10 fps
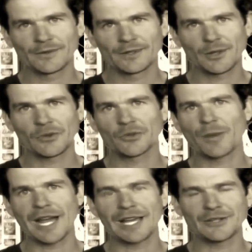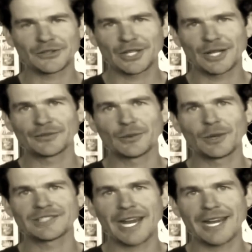No one's paying stuff to
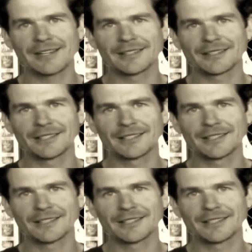attend.